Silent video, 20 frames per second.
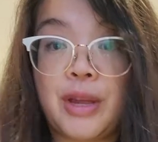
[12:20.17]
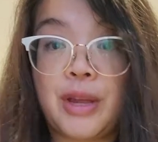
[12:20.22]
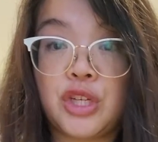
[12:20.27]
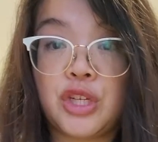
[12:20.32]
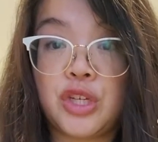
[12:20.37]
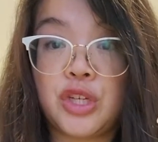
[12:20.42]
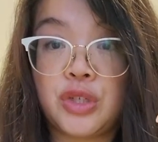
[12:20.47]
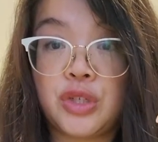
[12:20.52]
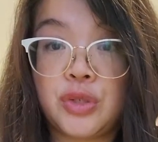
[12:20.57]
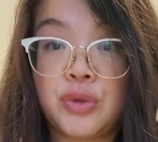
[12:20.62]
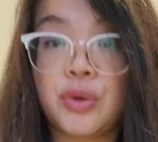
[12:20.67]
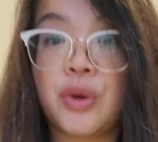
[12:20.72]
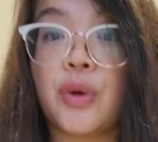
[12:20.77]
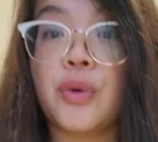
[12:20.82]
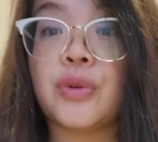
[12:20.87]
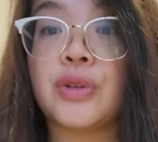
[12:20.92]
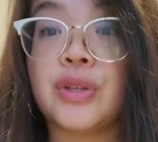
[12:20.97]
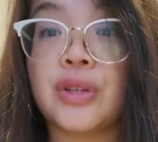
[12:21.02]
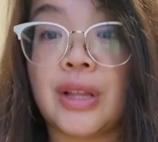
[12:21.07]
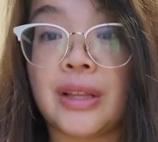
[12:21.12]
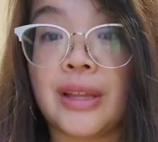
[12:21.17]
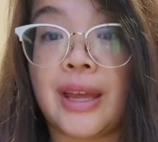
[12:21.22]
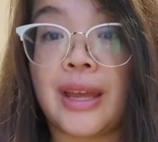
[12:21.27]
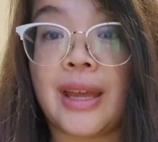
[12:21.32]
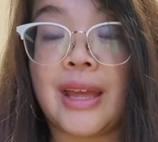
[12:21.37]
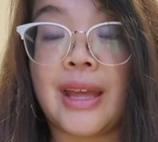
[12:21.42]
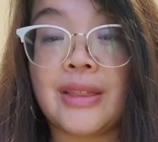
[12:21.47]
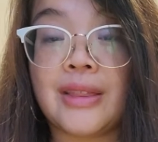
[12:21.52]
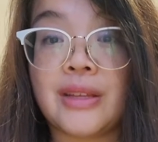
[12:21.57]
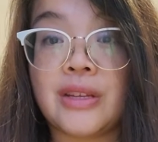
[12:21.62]
make sure you do go to the
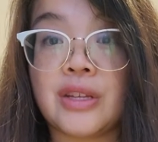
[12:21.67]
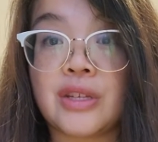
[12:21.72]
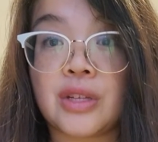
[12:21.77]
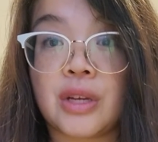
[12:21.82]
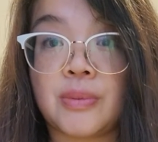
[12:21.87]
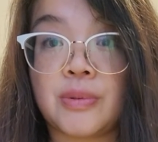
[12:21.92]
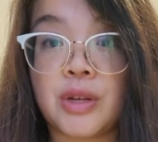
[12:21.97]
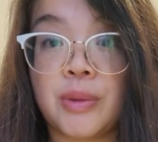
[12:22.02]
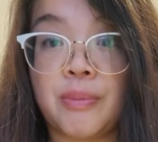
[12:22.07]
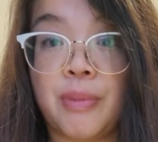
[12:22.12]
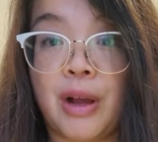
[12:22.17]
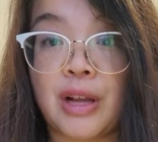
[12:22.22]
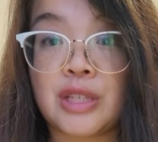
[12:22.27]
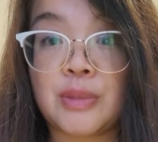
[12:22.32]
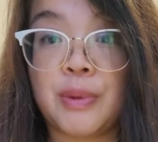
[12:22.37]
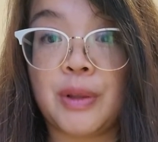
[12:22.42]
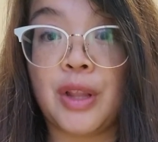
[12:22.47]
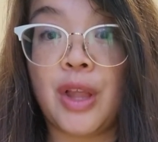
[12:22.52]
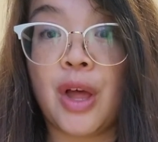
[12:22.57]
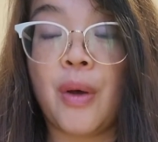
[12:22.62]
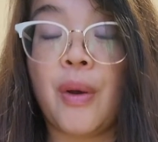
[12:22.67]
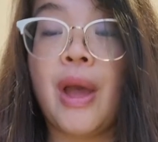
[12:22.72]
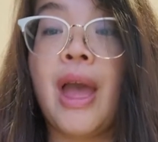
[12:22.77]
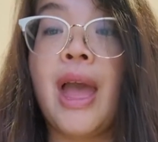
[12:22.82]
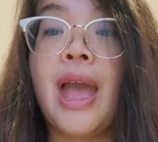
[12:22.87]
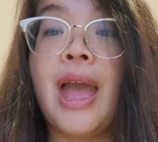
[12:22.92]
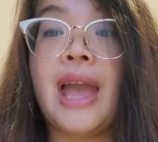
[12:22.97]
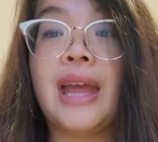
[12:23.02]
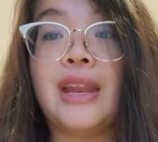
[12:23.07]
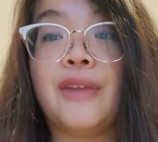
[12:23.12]
link in the description box below.
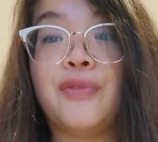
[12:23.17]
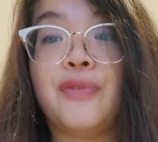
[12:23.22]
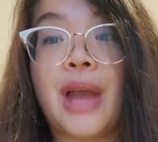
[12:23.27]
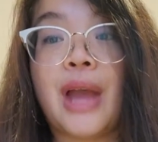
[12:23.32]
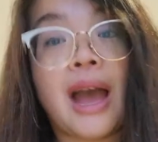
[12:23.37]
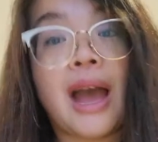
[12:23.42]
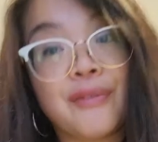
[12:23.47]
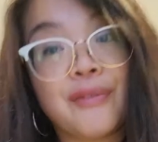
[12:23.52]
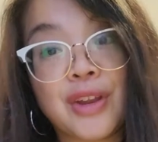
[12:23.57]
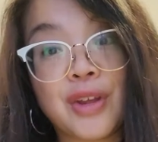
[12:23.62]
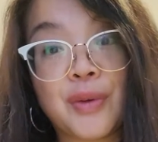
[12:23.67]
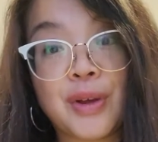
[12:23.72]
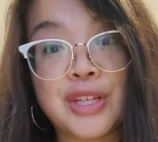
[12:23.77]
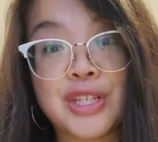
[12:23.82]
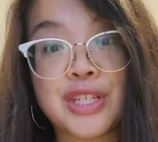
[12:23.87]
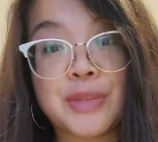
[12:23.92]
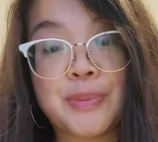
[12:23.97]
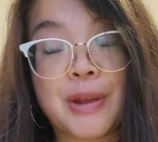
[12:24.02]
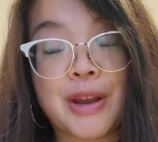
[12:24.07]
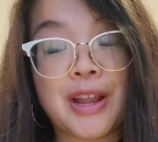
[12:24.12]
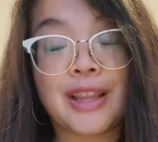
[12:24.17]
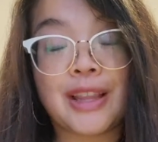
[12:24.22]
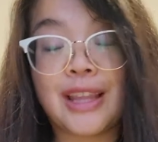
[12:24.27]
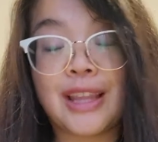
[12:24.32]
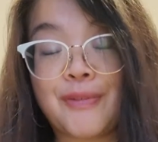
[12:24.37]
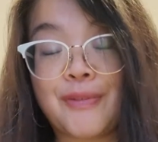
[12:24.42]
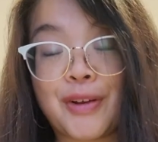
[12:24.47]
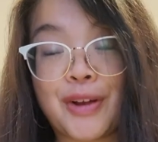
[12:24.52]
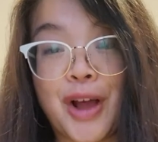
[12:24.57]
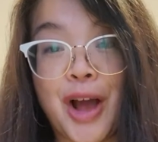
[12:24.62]
And if you have any questions about it,
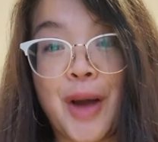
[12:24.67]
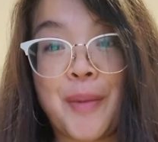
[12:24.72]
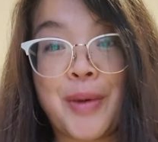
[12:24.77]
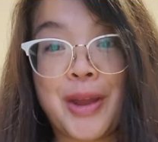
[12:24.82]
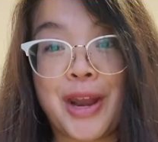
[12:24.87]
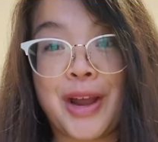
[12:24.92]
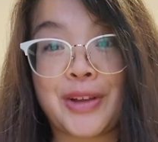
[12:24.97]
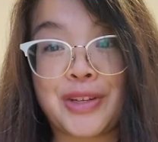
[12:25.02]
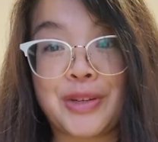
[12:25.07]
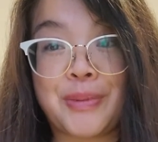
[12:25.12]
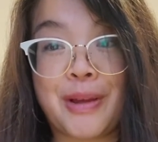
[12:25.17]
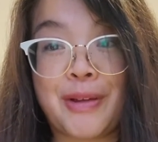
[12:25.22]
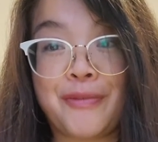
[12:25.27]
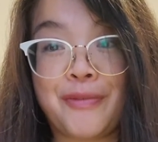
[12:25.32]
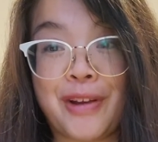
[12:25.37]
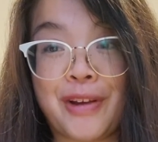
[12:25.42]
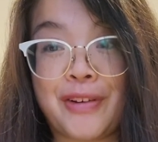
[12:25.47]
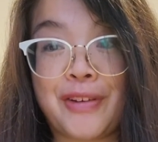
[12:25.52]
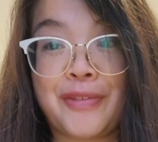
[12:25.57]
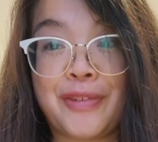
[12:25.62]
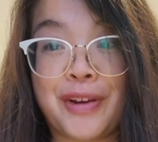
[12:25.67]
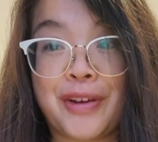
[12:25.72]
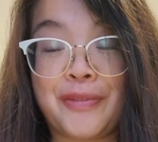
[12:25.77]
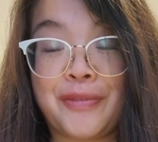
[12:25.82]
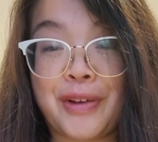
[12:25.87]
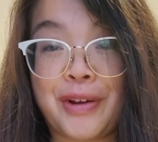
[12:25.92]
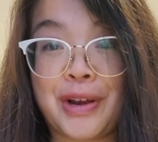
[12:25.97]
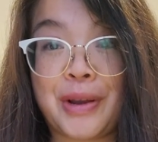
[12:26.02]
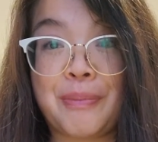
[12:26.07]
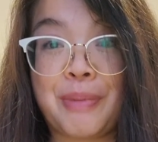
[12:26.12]
leave a comment and I'll do my very, very,
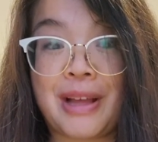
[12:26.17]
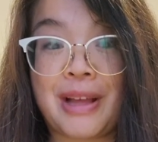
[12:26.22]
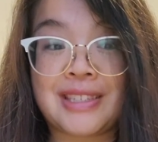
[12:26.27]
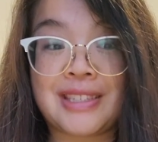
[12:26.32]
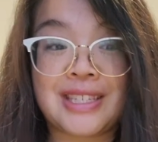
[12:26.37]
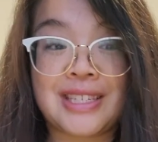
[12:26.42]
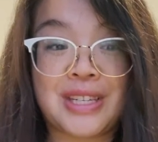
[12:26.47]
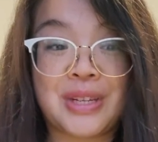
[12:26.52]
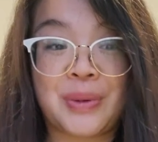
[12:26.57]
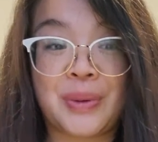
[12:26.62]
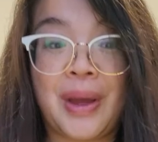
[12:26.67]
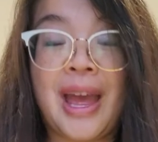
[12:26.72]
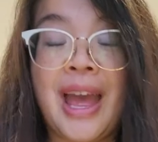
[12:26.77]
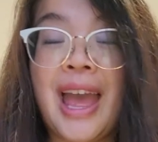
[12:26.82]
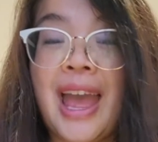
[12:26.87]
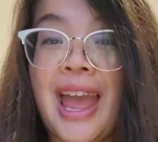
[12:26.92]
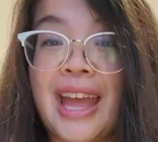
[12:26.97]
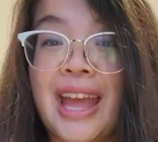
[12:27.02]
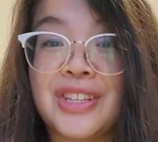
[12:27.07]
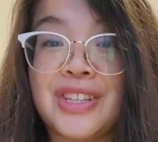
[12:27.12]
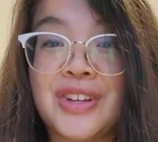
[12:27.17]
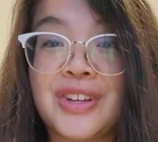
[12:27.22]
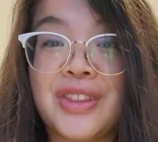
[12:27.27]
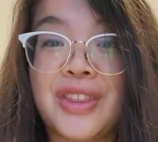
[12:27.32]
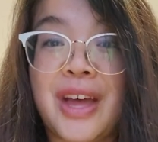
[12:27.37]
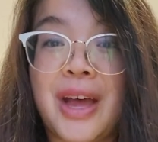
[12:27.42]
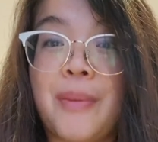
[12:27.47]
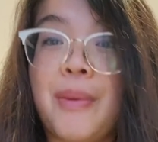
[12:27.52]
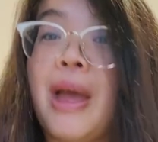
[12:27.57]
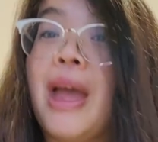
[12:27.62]
very best to answer
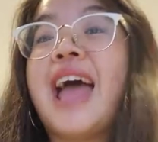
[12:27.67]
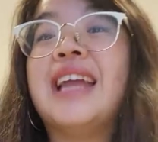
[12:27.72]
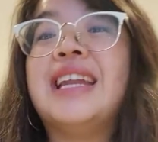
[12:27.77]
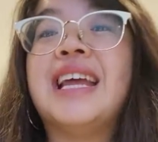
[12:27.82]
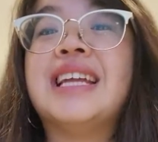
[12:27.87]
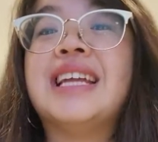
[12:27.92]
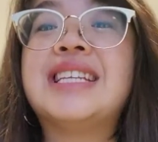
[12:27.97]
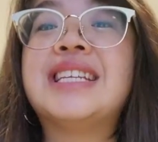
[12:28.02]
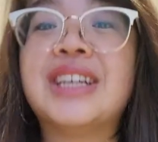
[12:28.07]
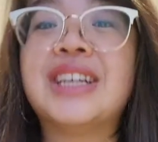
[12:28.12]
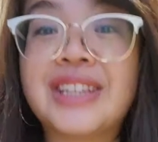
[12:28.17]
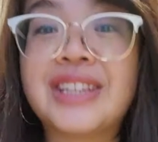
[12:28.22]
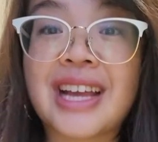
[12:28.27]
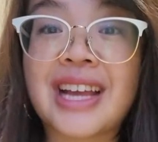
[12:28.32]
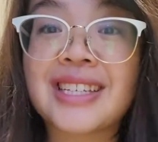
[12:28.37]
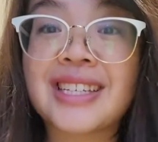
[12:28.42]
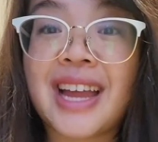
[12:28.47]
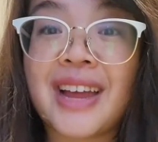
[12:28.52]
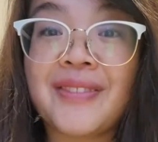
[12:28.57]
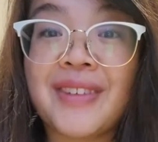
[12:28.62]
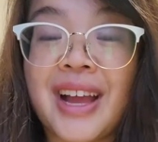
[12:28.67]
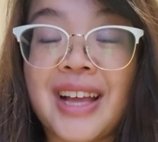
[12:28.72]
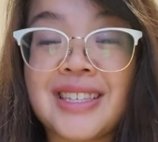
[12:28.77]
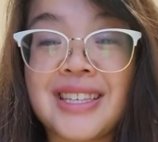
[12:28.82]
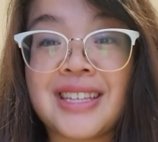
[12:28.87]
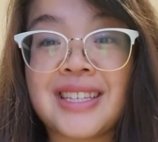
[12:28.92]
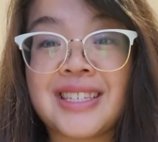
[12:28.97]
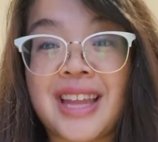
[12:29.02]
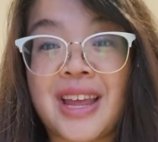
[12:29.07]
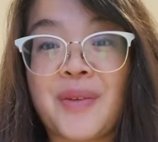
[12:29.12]
them. And until next time,
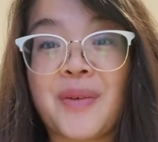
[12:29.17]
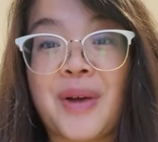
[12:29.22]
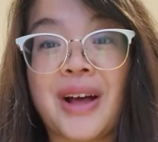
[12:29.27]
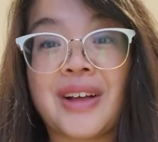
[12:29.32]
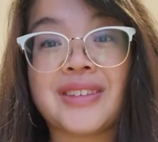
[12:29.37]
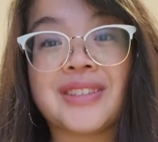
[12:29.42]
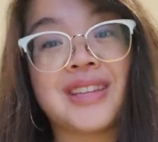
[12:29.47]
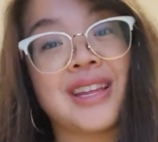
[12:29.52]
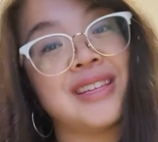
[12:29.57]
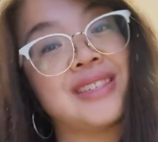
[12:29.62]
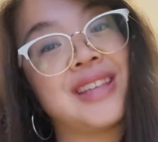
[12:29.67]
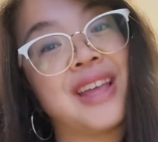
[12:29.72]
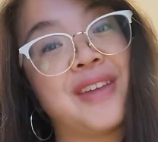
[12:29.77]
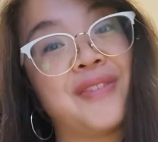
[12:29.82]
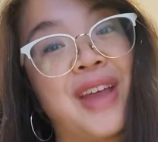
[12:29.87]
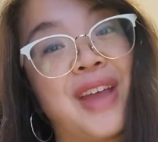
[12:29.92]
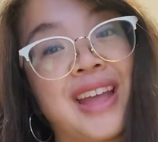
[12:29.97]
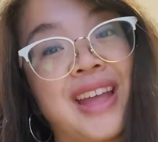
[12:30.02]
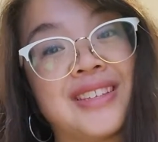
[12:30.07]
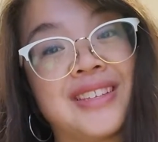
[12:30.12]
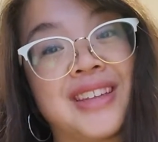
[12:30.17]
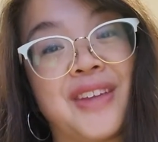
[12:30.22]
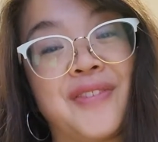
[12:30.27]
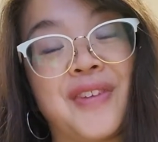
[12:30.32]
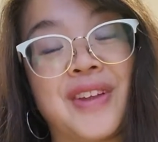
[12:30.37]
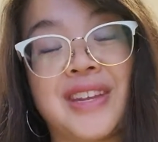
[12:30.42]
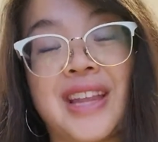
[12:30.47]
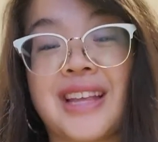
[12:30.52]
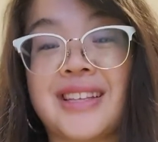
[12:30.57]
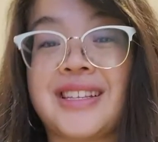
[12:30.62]
guys, stay well, stay safe, and stay
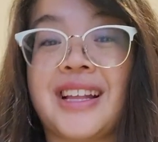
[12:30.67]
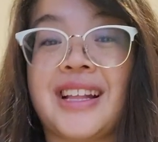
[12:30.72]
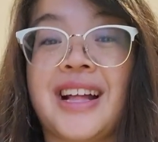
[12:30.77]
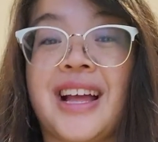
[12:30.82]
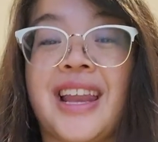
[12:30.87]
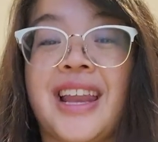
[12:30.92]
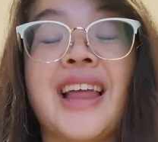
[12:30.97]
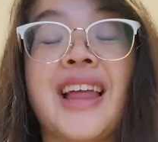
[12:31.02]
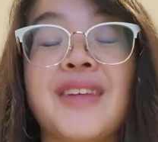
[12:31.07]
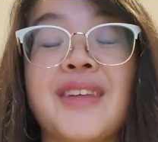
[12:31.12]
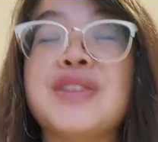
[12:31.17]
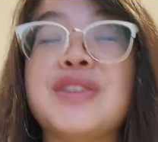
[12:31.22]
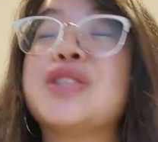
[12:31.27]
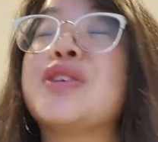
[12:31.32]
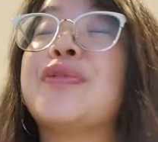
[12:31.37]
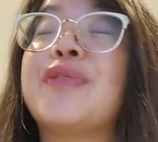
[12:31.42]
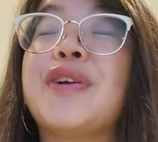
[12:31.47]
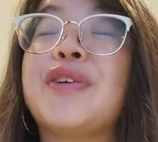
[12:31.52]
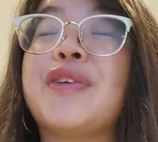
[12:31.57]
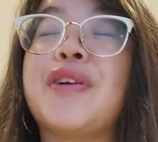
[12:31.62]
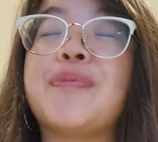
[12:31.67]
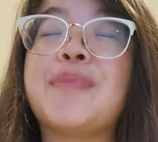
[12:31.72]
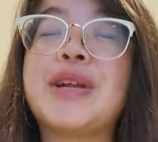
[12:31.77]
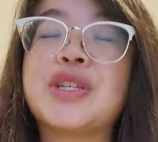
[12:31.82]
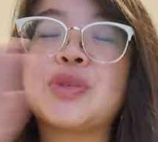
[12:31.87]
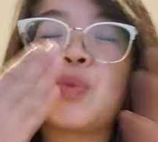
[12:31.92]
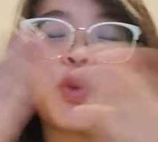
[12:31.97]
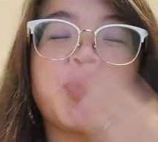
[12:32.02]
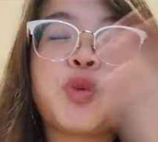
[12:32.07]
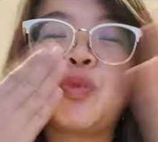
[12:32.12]
fantastic kind. I love you so very, very
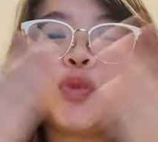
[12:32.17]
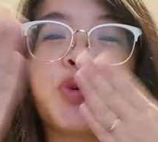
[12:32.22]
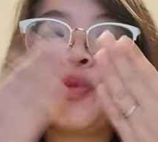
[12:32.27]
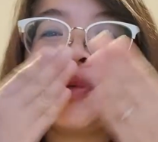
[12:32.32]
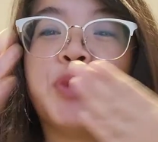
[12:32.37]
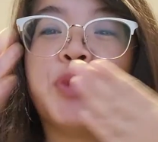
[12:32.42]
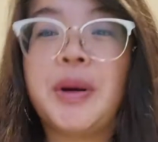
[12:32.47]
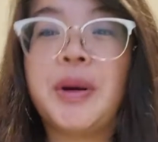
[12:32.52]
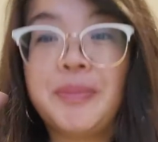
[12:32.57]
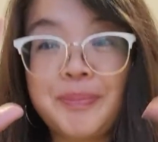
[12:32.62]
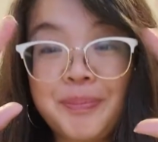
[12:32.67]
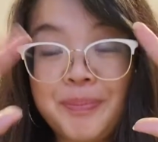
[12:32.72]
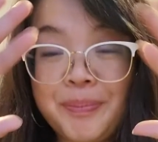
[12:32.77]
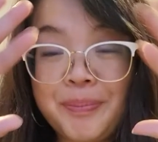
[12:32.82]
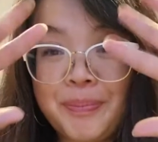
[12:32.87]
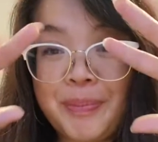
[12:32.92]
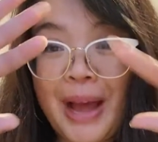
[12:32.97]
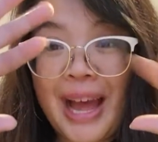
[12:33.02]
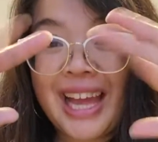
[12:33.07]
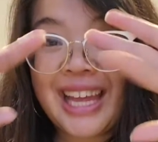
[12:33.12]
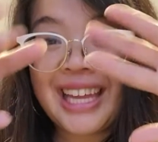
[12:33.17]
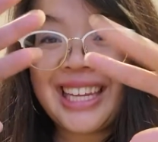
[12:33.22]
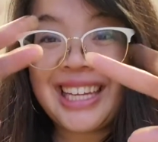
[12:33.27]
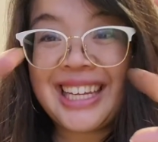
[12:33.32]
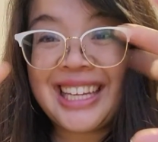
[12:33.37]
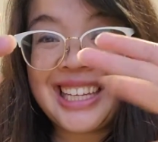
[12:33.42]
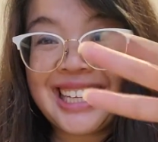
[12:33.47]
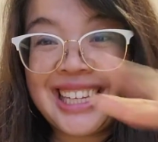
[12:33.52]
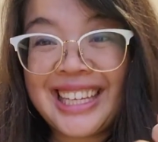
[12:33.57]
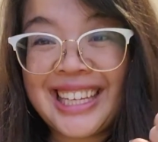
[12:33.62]
much.
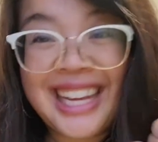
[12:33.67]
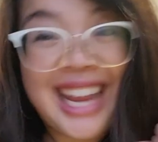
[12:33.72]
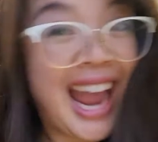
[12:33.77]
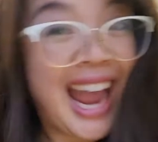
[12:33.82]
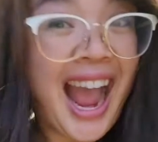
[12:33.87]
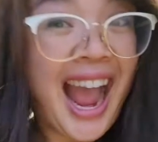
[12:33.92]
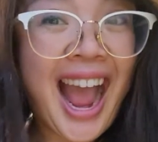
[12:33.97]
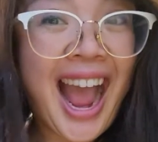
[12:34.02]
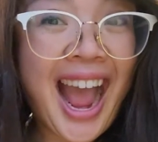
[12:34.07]
Bye.